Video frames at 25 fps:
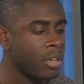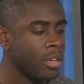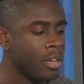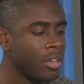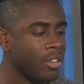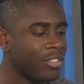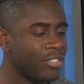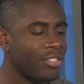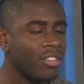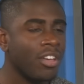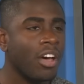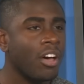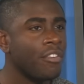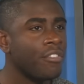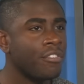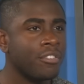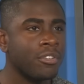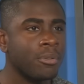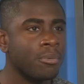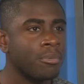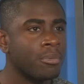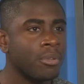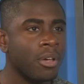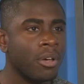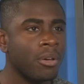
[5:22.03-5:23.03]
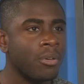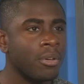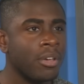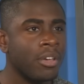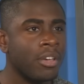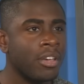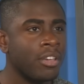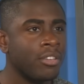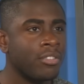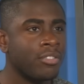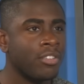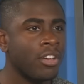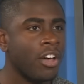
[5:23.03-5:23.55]
It's tough for them, though. It
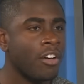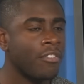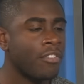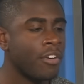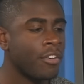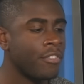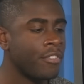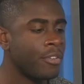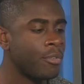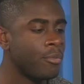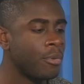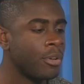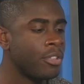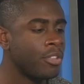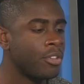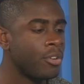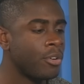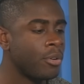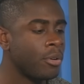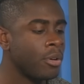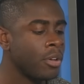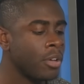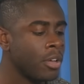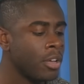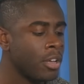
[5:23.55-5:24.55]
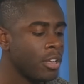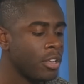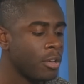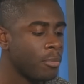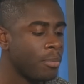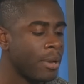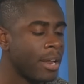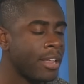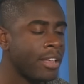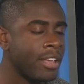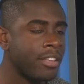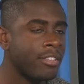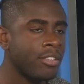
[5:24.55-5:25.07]
is tough. I think when you're
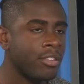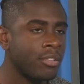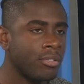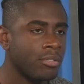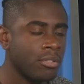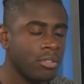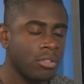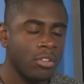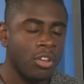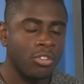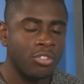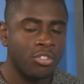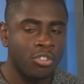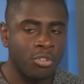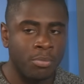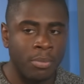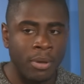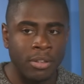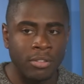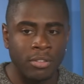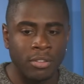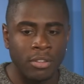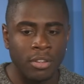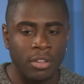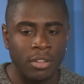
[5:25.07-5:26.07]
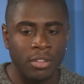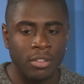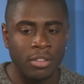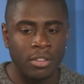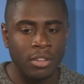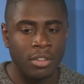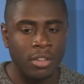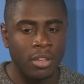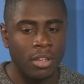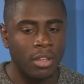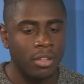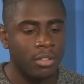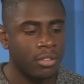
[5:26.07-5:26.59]
playing against, no disrespect to
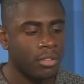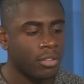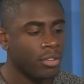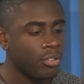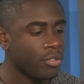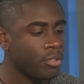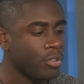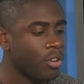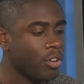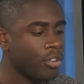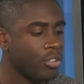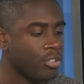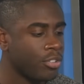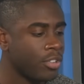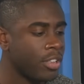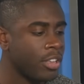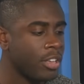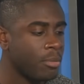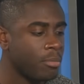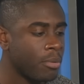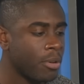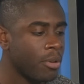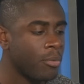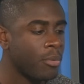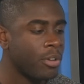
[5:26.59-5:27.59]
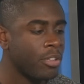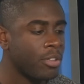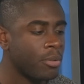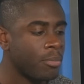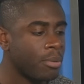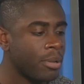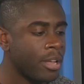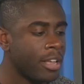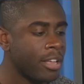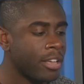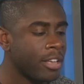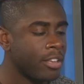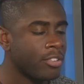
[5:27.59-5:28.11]
the Scottish League, but when you're
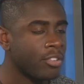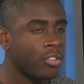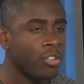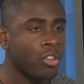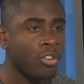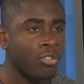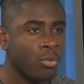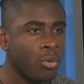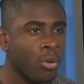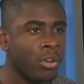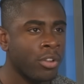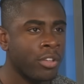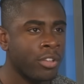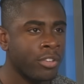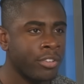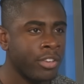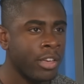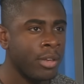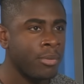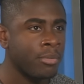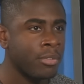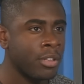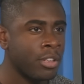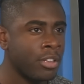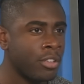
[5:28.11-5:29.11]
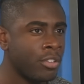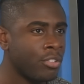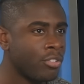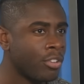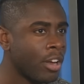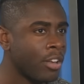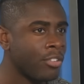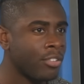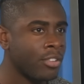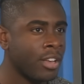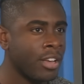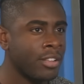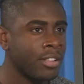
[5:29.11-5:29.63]
playing against those quality teams and then you
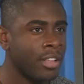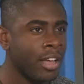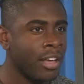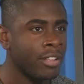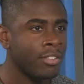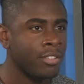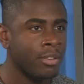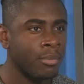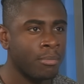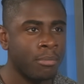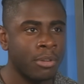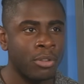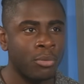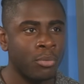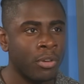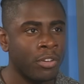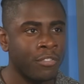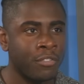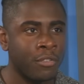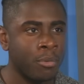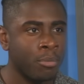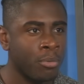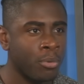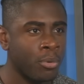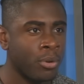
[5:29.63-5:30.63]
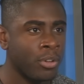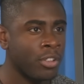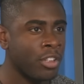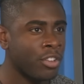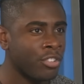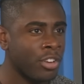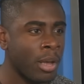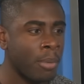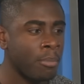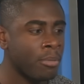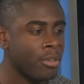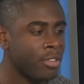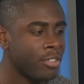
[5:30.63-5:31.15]
translate that into midweek football in the
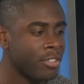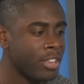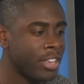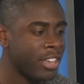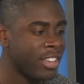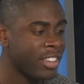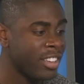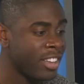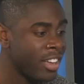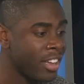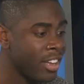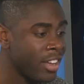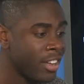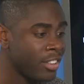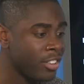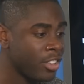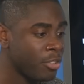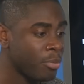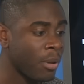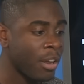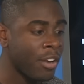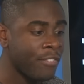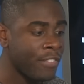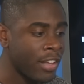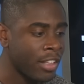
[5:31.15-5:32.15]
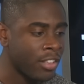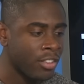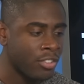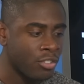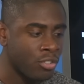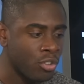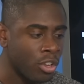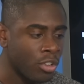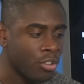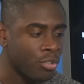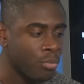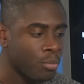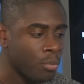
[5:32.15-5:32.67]
Champions League, despite the fact that it's
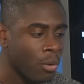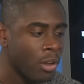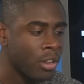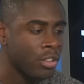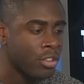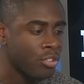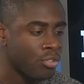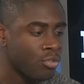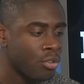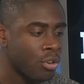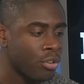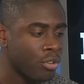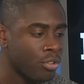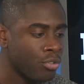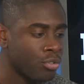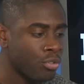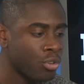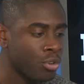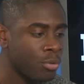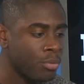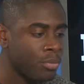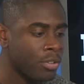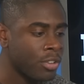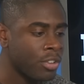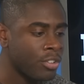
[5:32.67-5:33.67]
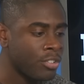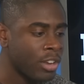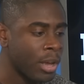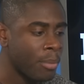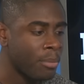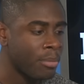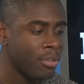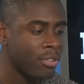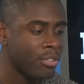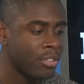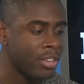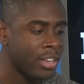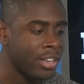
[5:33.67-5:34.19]
not one of the strongest groups in the
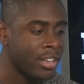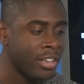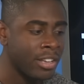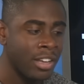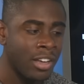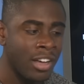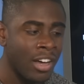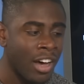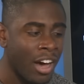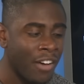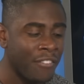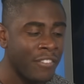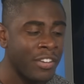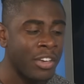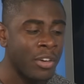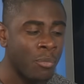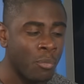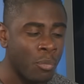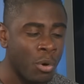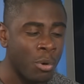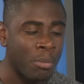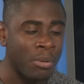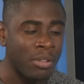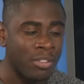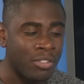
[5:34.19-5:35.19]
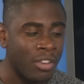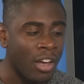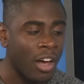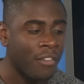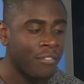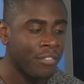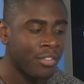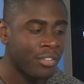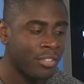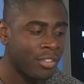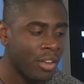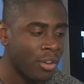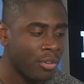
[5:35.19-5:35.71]
Champions League, I think it will be tough
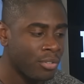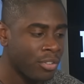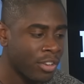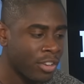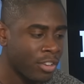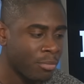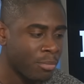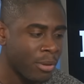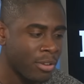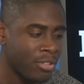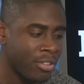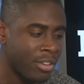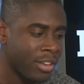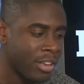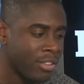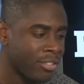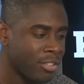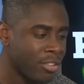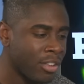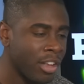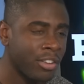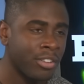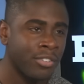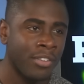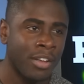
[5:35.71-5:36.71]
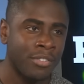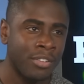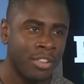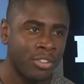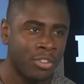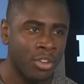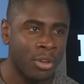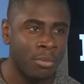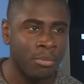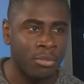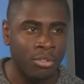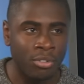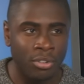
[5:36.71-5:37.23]
for Celtic, especially against the likes of
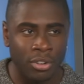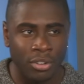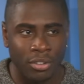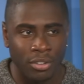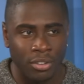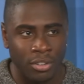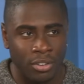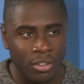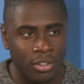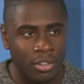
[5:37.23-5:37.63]
Atletico Madrid.